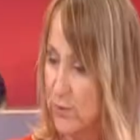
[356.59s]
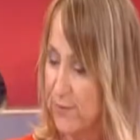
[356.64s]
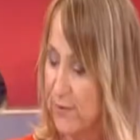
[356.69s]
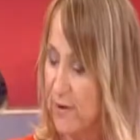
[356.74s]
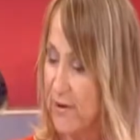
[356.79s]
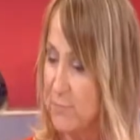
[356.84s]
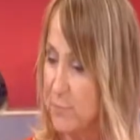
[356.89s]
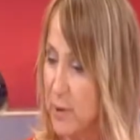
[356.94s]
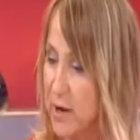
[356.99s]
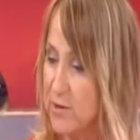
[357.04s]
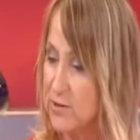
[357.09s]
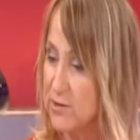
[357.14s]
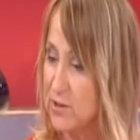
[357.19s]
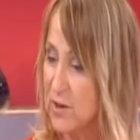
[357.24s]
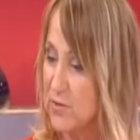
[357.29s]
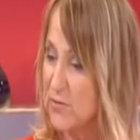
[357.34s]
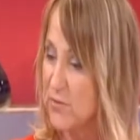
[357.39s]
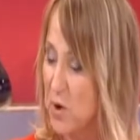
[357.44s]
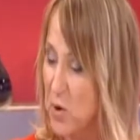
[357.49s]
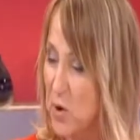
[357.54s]
or five pounds and
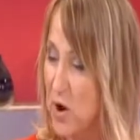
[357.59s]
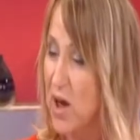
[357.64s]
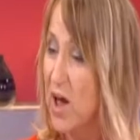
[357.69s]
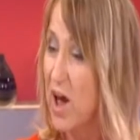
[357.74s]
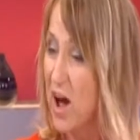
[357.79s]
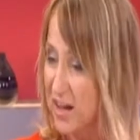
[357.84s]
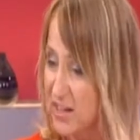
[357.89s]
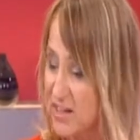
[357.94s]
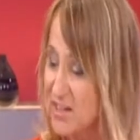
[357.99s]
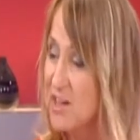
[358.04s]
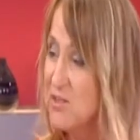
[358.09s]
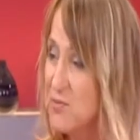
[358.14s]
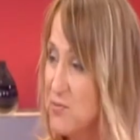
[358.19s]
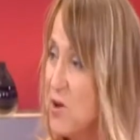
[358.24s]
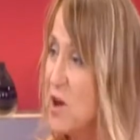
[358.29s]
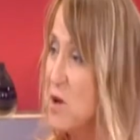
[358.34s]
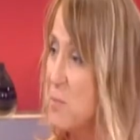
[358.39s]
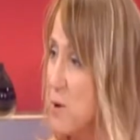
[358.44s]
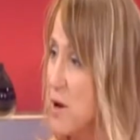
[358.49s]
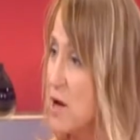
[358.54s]
I felt... I did
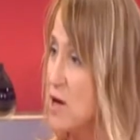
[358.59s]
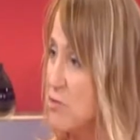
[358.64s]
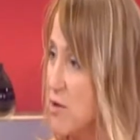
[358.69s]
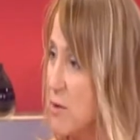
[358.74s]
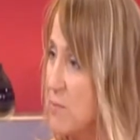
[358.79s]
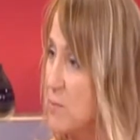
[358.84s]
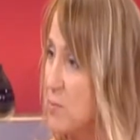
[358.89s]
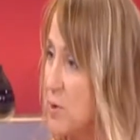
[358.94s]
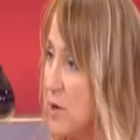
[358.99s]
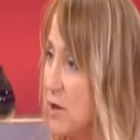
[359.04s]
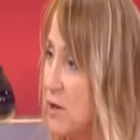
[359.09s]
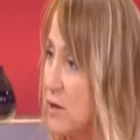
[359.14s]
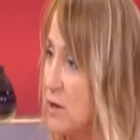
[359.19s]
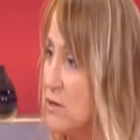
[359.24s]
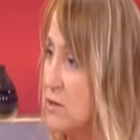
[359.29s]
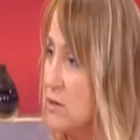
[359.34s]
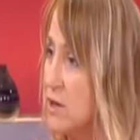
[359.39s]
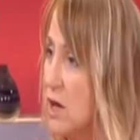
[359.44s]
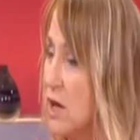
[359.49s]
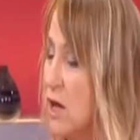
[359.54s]
feel a bit grumpy,
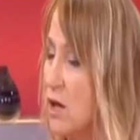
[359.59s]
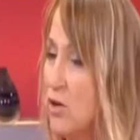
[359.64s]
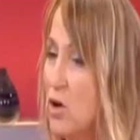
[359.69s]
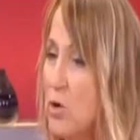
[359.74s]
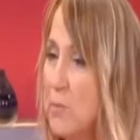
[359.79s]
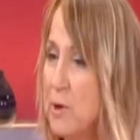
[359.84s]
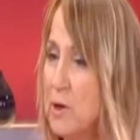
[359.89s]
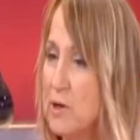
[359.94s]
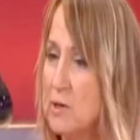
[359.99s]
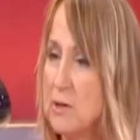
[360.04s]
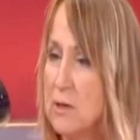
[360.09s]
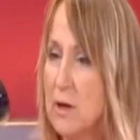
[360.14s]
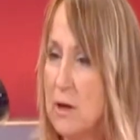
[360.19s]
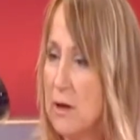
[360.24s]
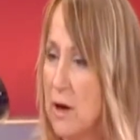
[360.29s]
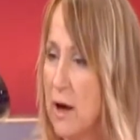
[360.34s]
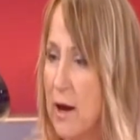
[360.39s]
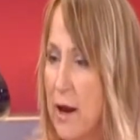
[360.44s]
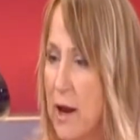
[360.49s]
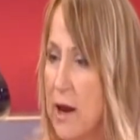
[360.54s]
because... Not because I,
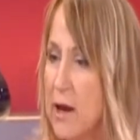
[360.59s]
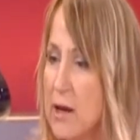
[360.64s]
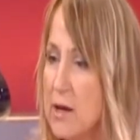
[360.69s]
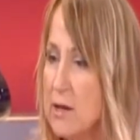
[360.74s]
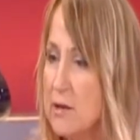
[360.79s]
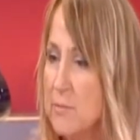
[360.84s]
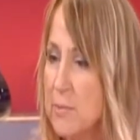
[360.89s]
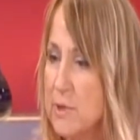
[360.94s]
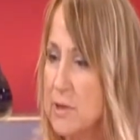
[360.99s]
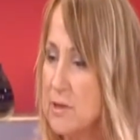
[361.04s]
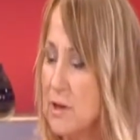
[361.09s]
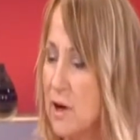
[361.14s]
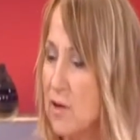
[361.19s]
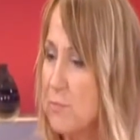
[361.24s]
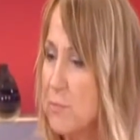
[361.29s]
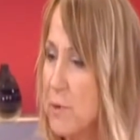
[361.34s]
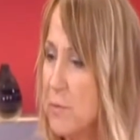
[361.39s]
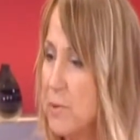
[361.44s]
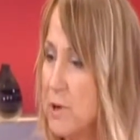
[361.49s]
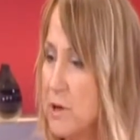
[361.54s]
I hated myself, but